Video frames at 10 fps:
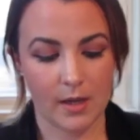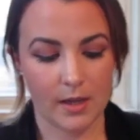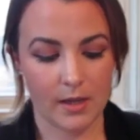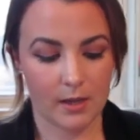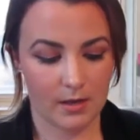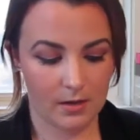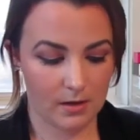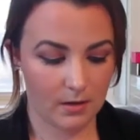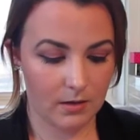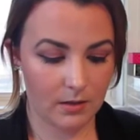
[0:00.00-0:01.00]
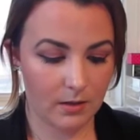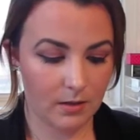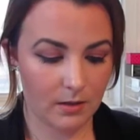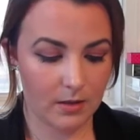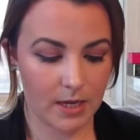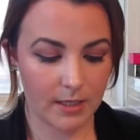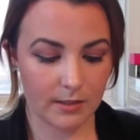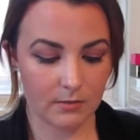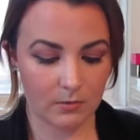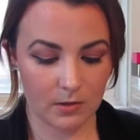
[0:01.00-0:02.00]
and the
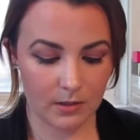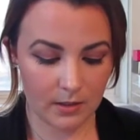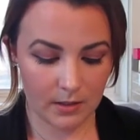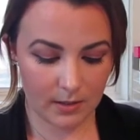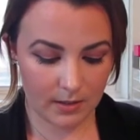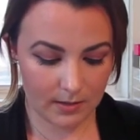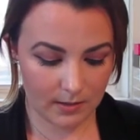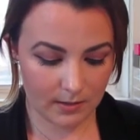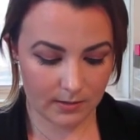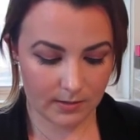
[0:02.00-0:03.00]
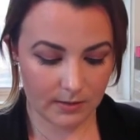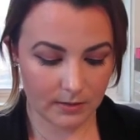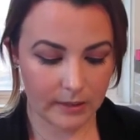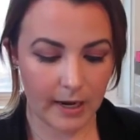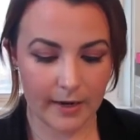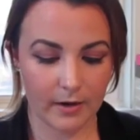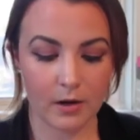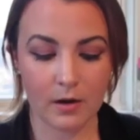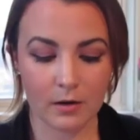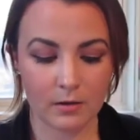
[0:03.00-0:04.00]
last one is
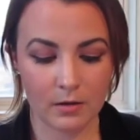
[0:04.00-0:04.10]
Liar,